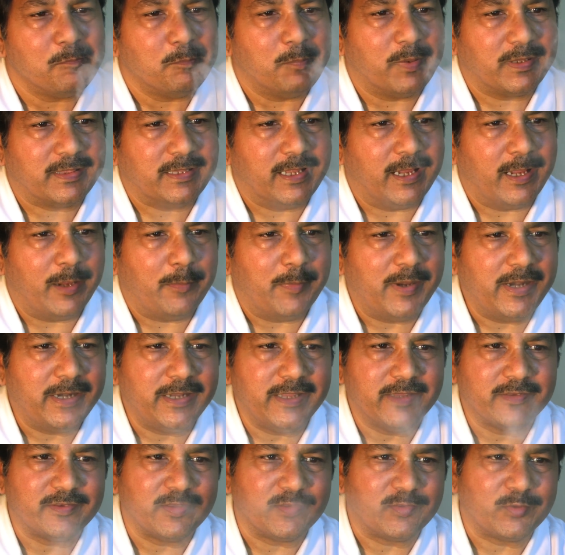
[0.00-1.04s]
But the
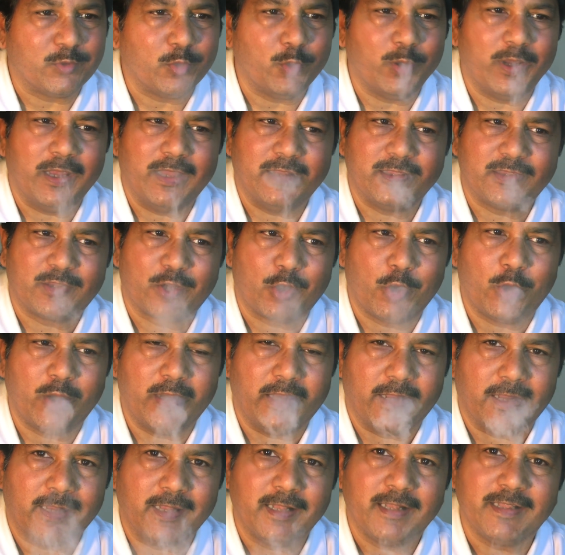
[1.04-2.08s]
Amadeus is so
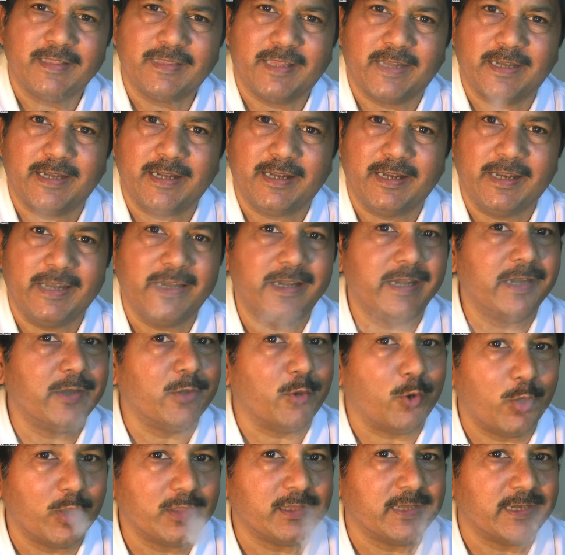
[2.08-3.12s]
enthralling that it needed
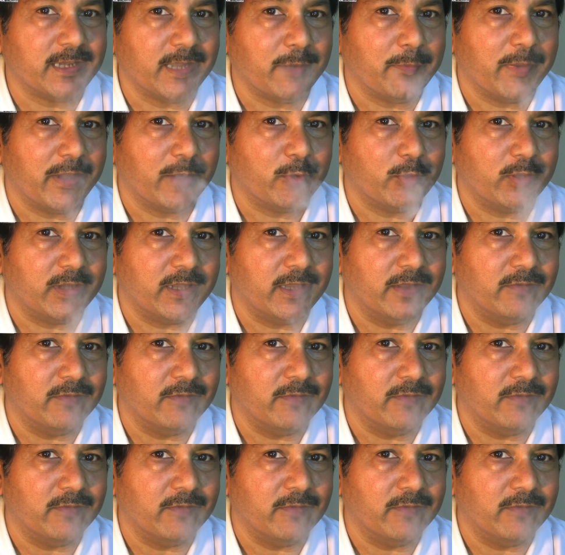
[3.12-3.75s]
all the time I could